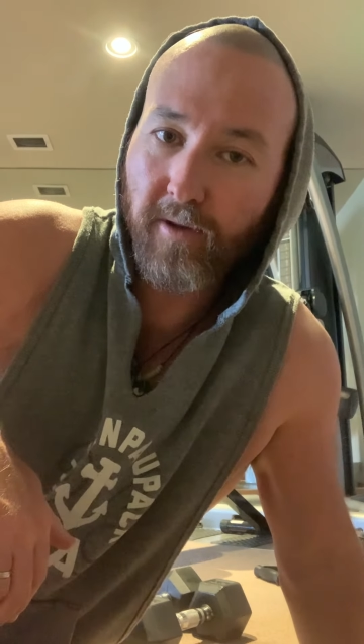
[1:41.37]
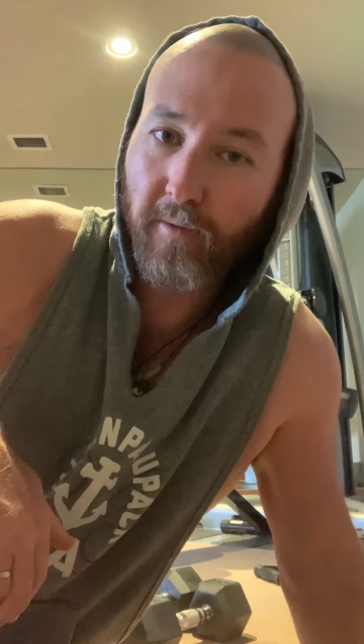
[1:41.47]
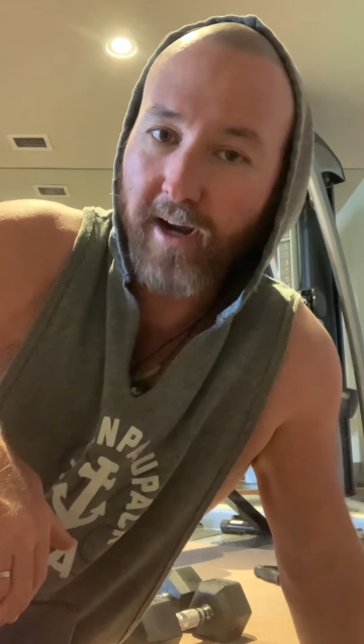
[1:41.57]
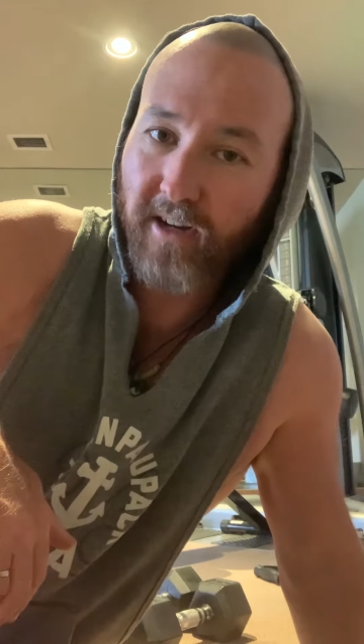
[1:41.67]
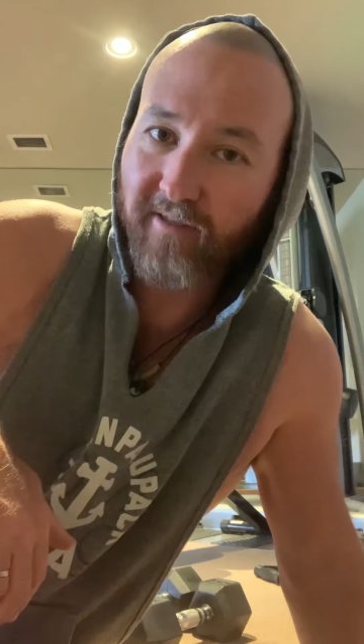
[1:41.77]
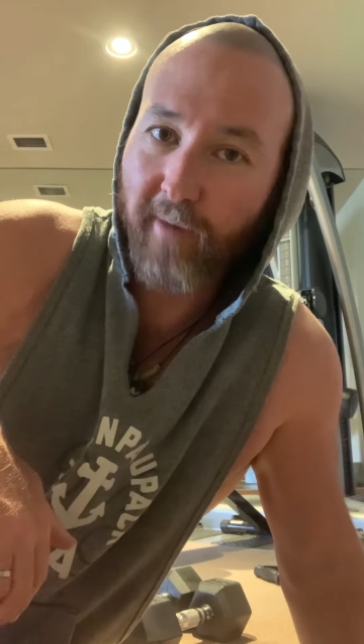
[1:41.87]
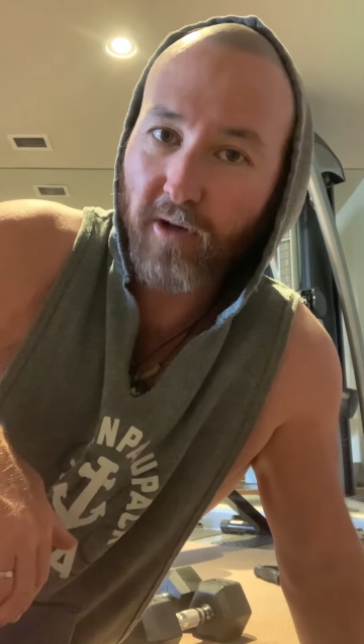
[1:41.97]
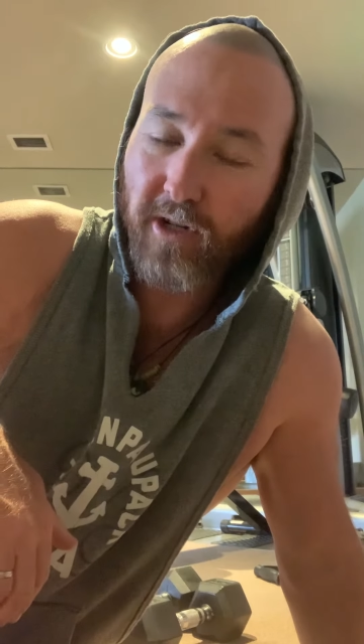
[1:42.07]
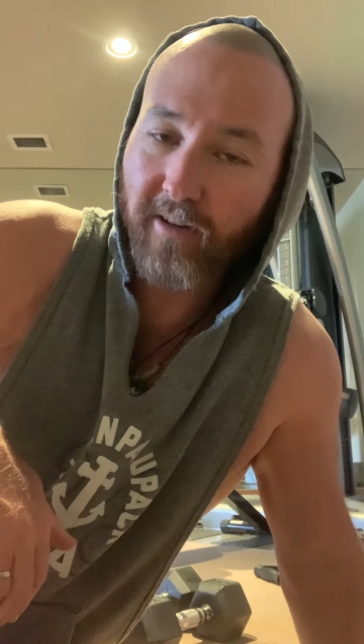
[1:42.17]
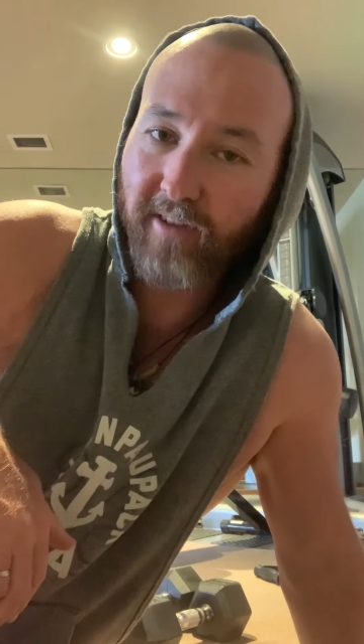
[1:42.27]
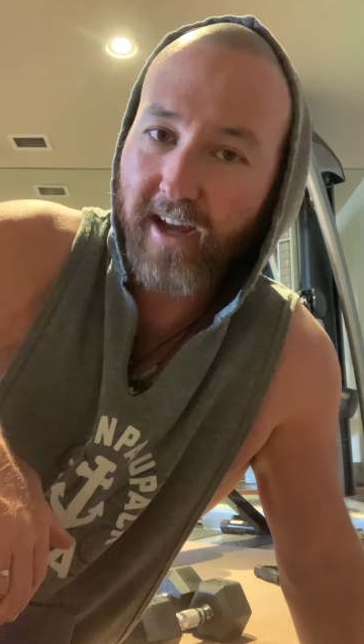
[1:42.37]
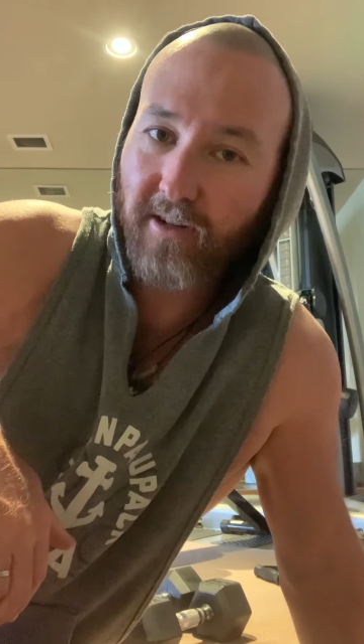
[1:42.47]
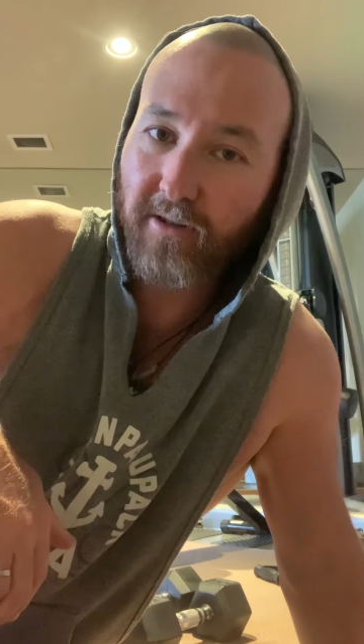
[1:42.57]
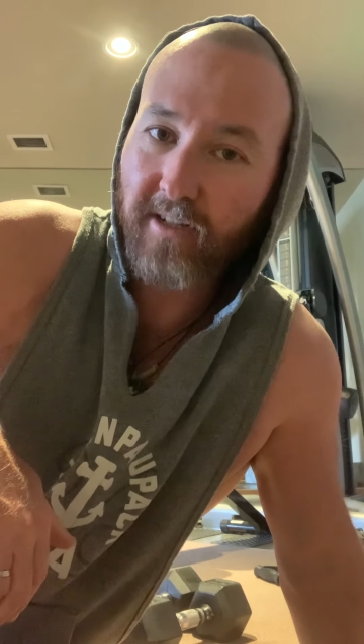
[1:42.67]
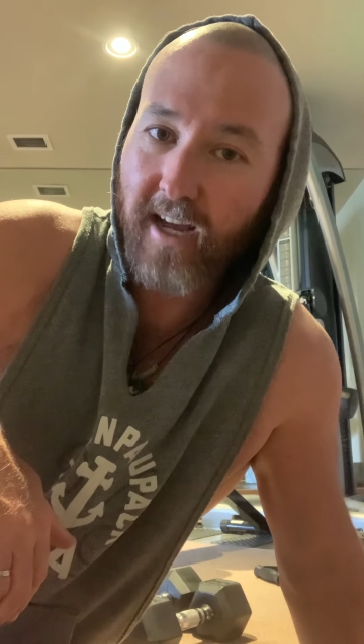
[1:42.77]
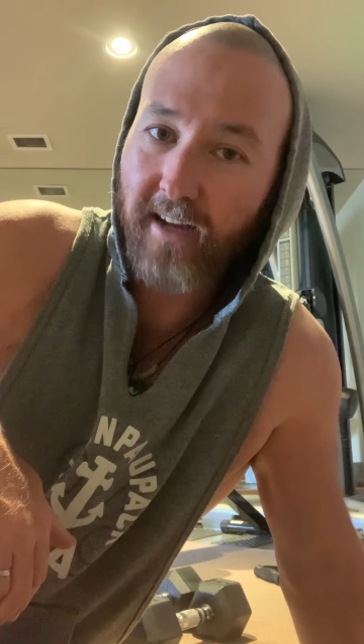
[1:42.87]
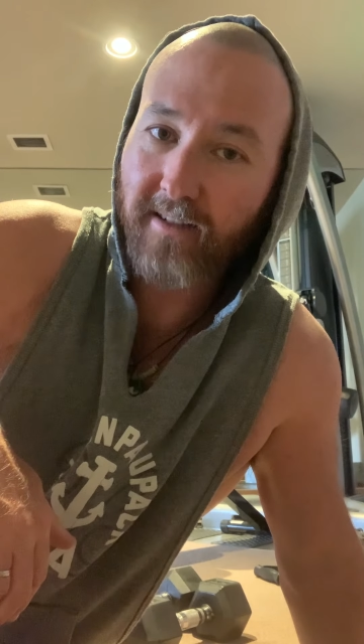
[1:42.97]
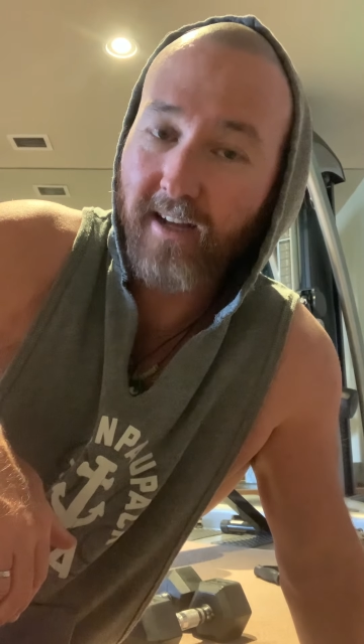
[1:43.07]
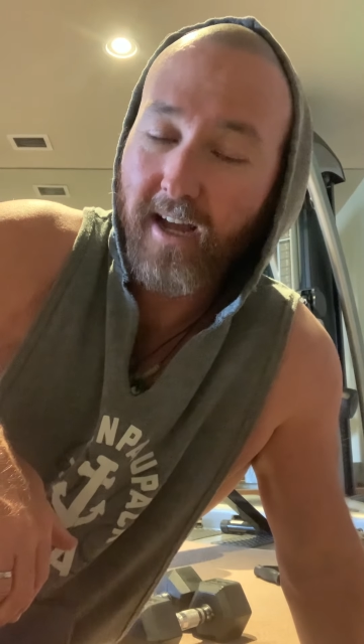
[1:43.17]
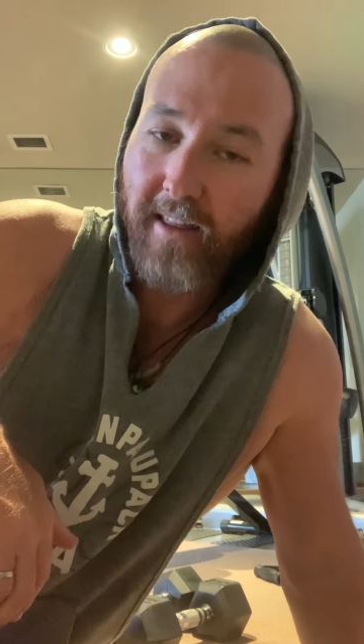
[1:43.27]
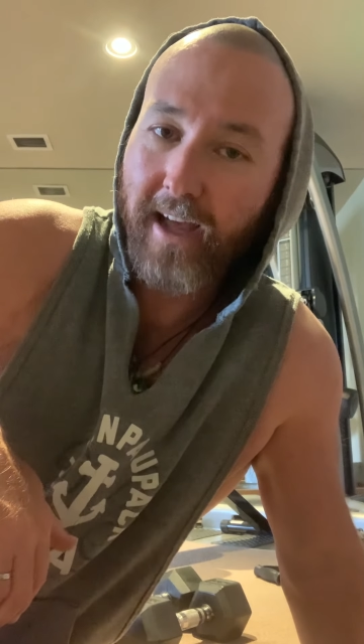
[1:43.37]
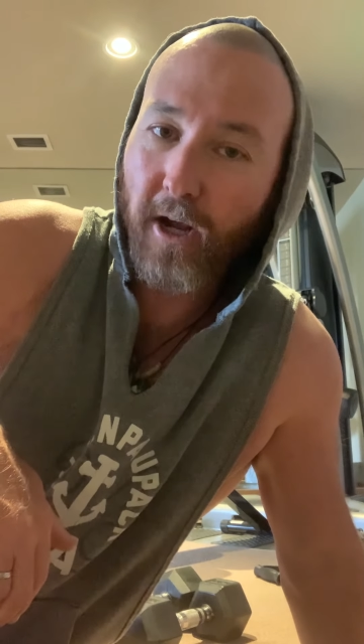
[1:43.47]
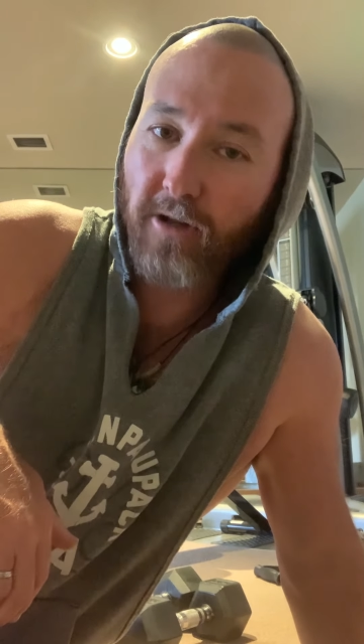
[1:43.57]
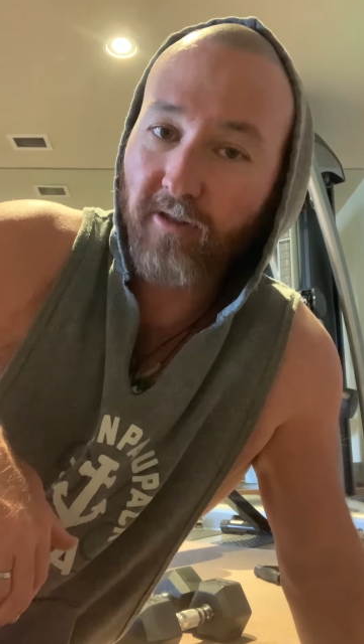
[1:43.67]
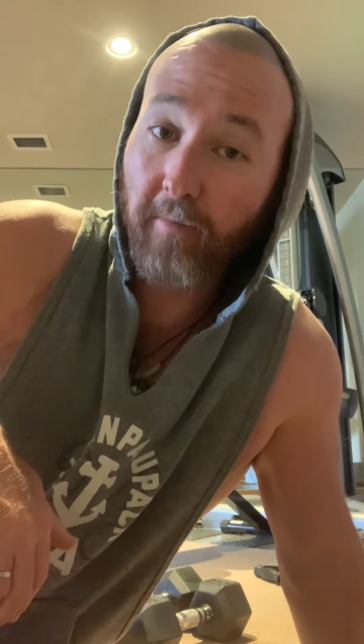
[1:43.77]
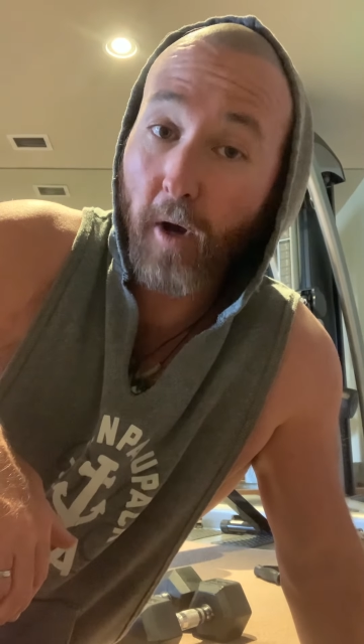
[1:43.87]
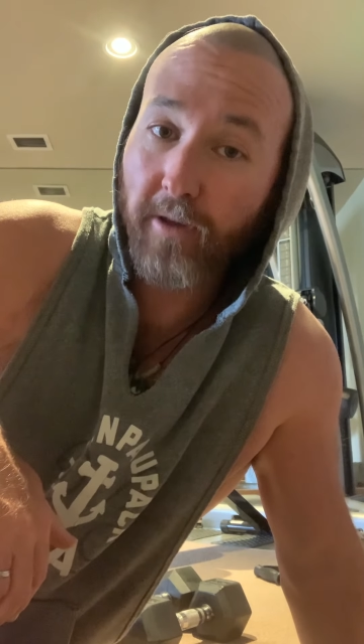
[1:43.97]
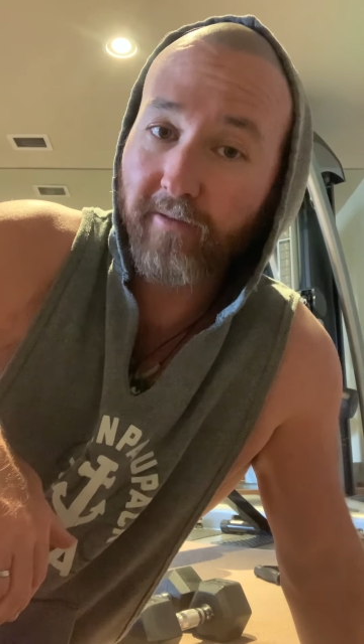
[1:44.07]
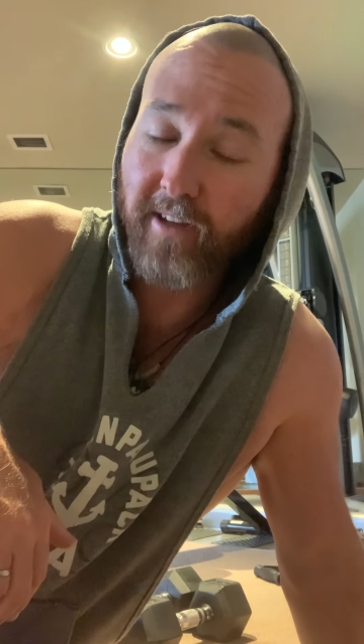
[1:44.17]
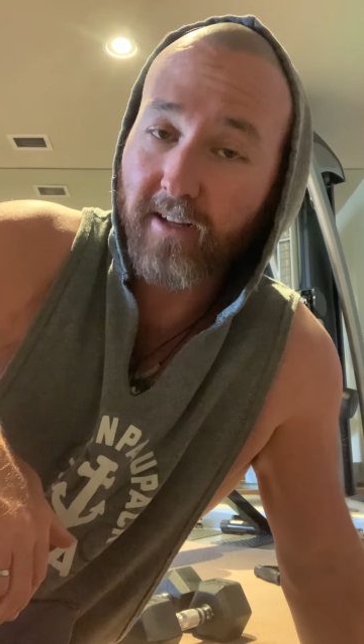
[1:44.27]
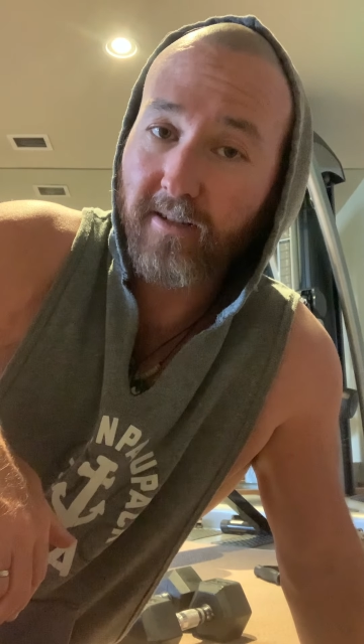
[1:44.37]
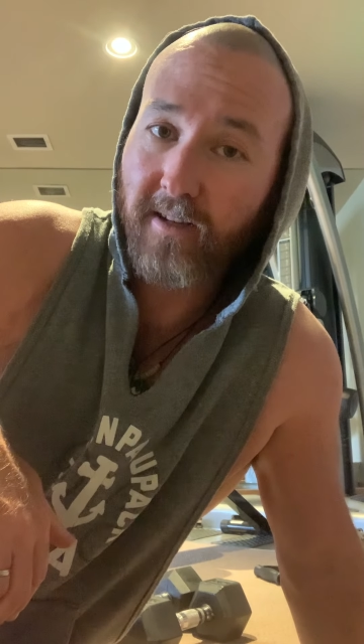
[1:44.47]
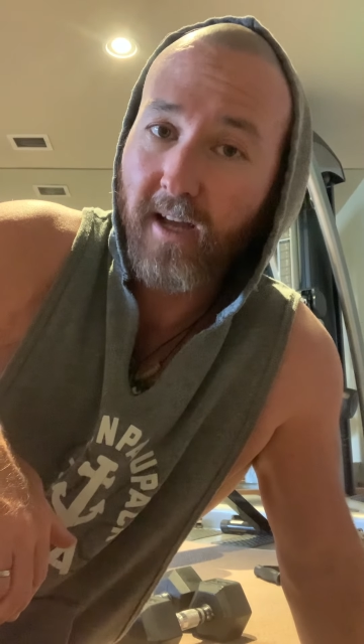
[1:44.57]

the range of motion of the exercise. That goes for both of these.